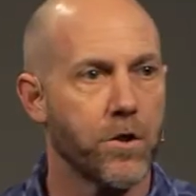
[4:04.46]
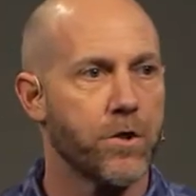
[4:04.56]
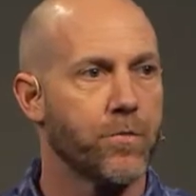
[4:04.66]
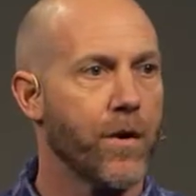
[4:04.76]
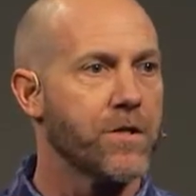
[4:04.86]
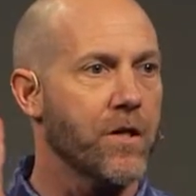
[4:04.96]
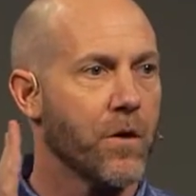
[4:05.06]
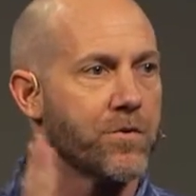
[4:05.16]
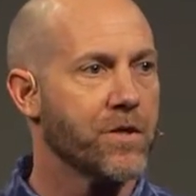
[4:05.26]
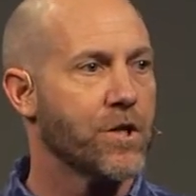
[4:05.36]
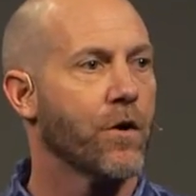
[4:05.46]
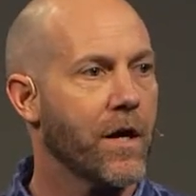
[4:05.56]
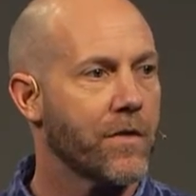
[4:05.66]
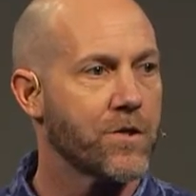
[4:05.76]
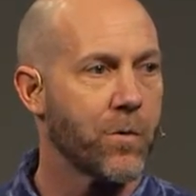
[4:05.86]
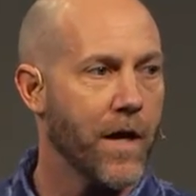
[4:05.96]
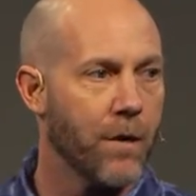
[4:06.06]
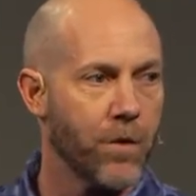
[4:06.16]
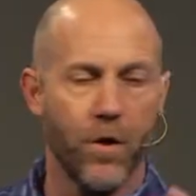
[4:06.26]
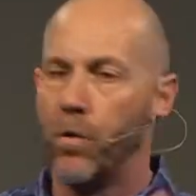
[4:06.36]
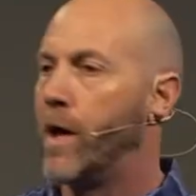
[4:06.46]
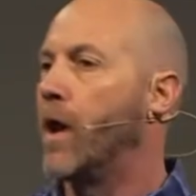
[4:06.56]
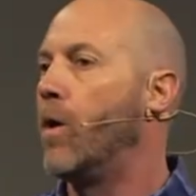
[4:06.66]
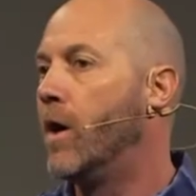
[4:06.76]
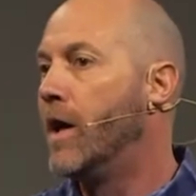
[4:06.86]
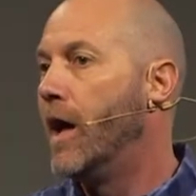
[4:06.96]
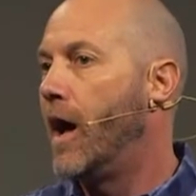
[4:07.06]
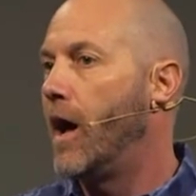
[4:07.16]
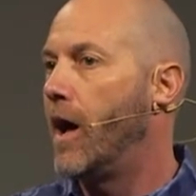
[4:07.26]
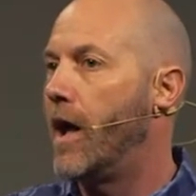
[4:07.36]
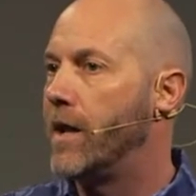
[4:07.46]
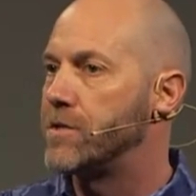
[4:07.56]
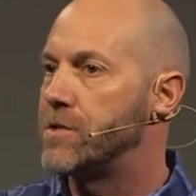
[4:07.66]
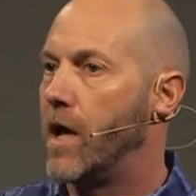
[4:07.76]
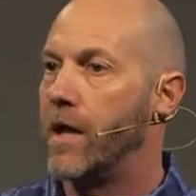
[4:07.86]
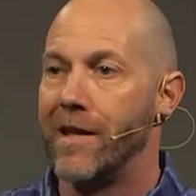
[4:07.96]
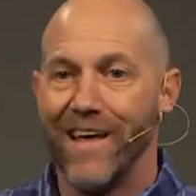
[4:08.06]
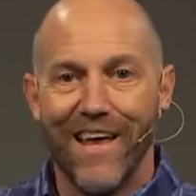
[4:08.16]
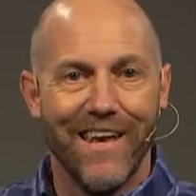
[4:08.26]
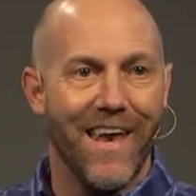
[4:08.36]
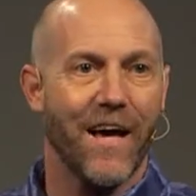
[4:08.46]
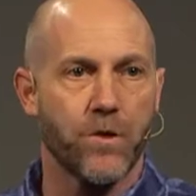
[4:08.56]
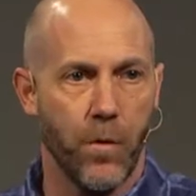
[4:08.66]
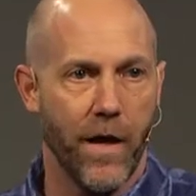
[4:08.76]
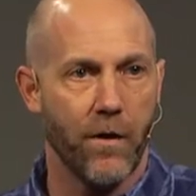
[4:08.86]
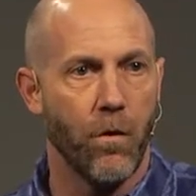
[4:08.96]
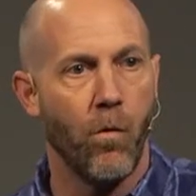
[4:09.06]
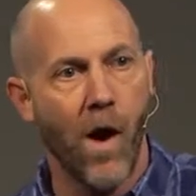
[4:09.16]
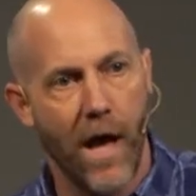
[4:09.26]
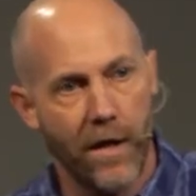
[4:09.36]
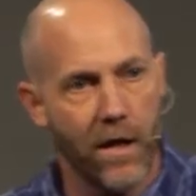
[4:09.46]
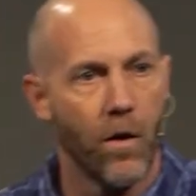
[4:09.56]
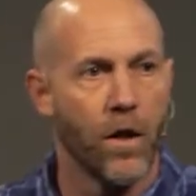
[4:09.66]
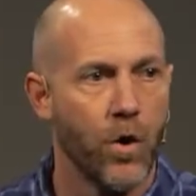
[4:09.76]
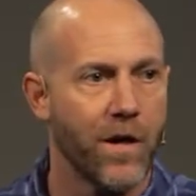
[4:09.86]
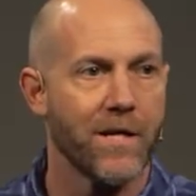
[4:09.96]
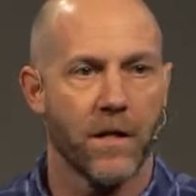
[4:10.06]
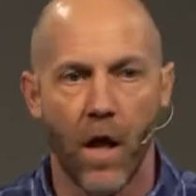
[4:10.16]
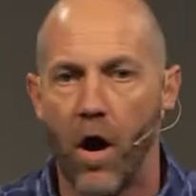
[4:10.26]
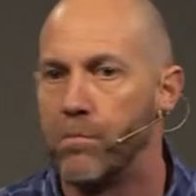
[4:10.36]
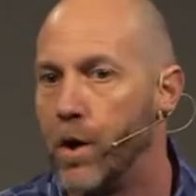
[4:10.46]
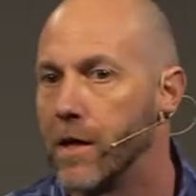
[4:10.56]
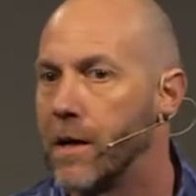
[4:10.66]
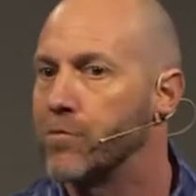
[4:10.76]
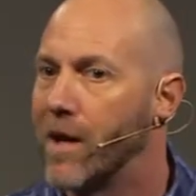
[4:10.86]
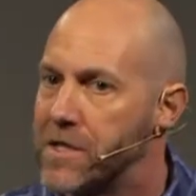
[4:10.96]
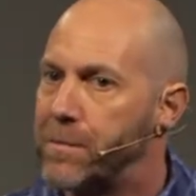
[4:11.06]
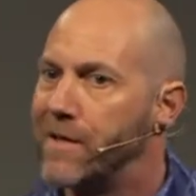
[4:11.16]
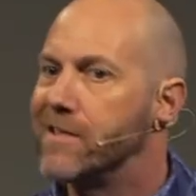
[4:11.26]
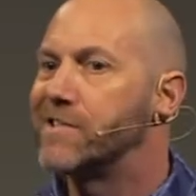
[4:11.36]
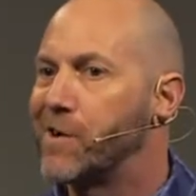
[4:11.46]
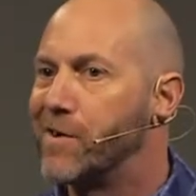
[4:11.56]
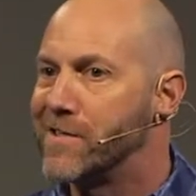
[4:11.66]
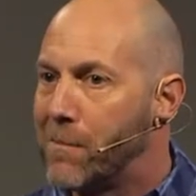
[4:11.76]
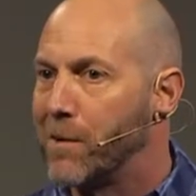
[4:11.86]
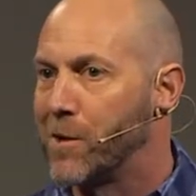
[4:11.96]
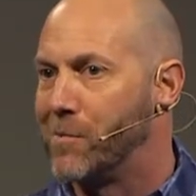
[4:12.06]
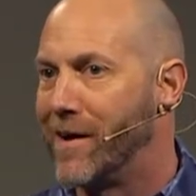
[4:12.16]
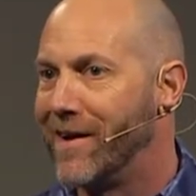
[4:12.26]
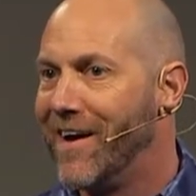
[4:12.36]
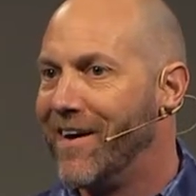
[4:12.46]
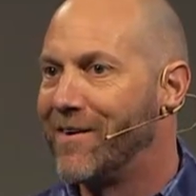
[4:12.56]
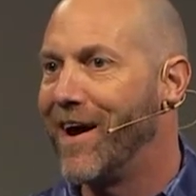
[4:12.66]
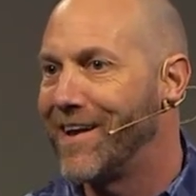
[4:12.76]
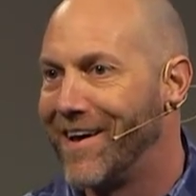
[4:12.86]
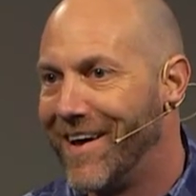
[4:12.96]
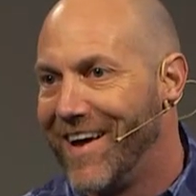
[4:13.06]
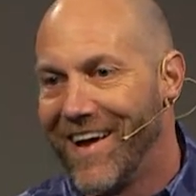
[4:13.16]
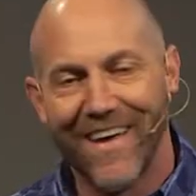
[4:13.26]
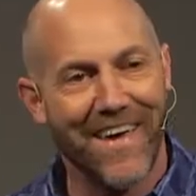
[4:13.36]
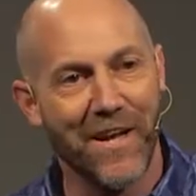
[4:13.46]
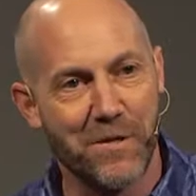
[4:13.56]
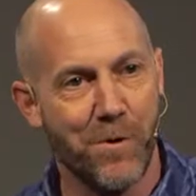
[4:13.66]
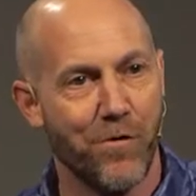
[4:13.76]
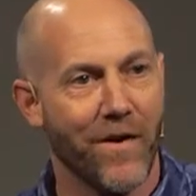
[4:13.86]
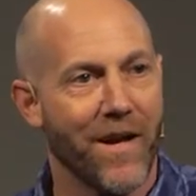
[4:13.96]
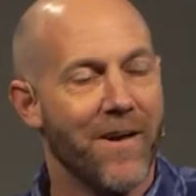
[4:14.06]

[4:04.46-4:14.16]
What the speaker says: you preach, centurion this week, and we'll do widow and the son next week? Well, one, Luke is a long book. I'm trying to speed this series up a little bit, trying to get us moving.